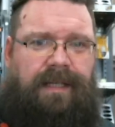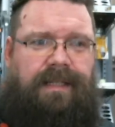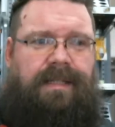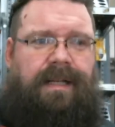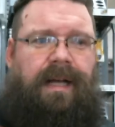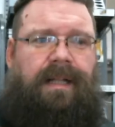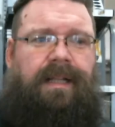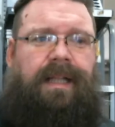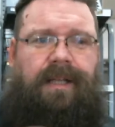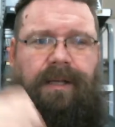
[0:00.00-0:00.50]
It's
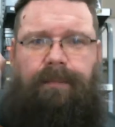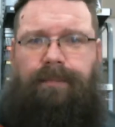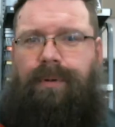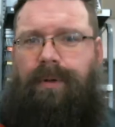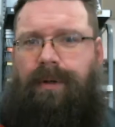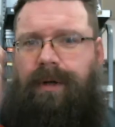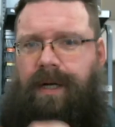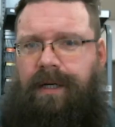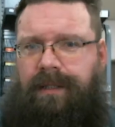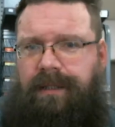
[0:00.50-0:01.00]
not like you
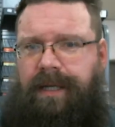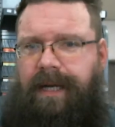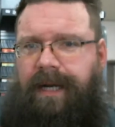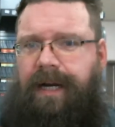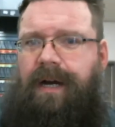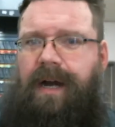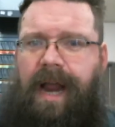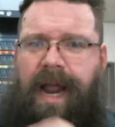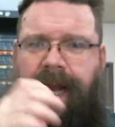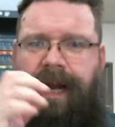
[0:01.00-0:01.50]
put on a
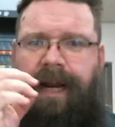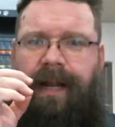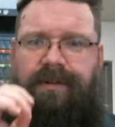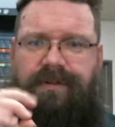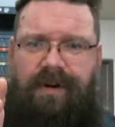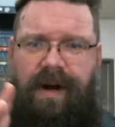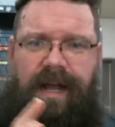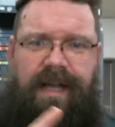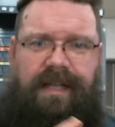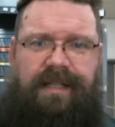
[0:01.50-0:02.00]
layer and it
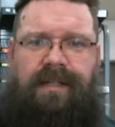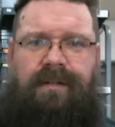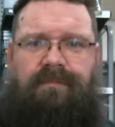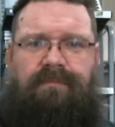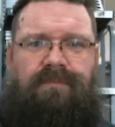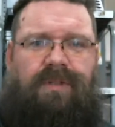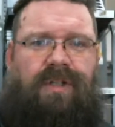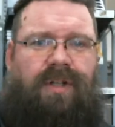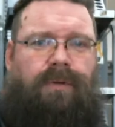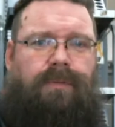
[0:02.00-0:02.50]
dries
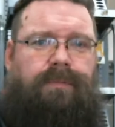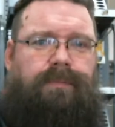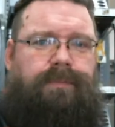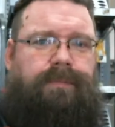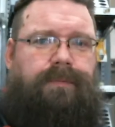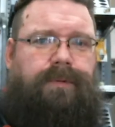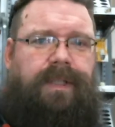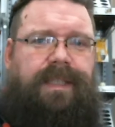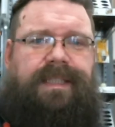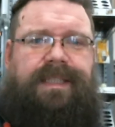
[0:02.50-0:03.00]
in
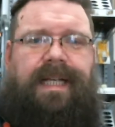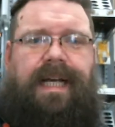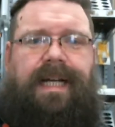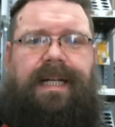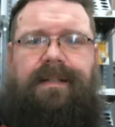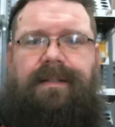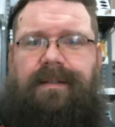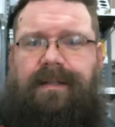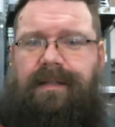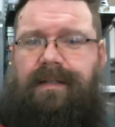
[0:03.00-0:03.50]
3
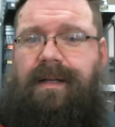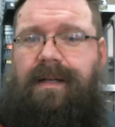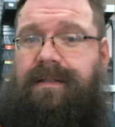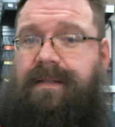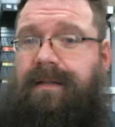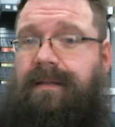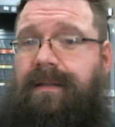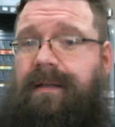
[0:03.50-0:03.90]
seconds. It doesn't.